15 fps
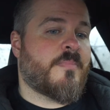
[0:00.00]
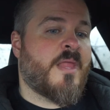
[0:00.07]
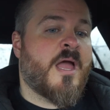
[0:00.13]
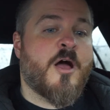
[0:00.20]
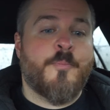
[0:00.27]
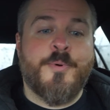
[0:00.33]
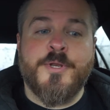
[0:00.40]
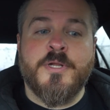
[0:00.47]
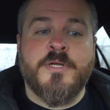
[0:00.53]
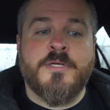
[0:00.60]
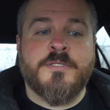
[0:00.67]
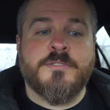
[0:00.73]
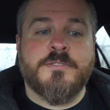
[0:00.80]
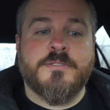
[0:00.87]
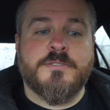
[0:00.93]
I'll put
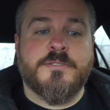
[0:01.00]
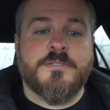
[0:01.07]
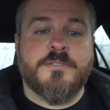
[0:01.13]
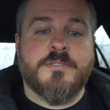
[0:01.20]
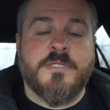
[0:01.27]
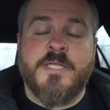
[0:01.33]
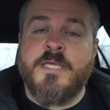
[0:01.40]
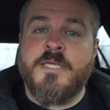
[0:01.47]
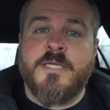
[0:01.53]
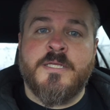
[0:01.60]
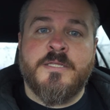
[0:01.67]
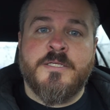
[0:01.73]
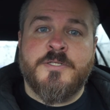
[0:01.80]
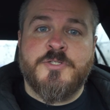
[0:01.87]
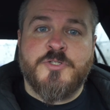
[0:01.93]
a link
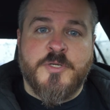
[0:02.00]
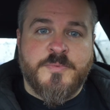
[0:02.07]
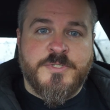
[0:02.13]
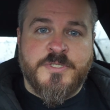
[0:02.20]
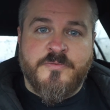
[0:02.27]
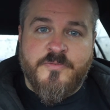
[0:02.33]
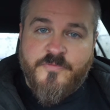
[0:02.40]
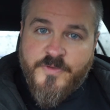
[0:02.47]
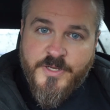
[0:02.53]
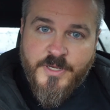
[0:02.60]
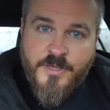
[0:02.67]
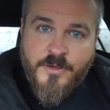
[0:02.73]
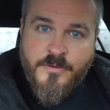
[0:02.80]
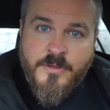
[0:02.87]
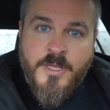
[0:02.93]
in the description of the
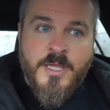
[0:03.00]
video.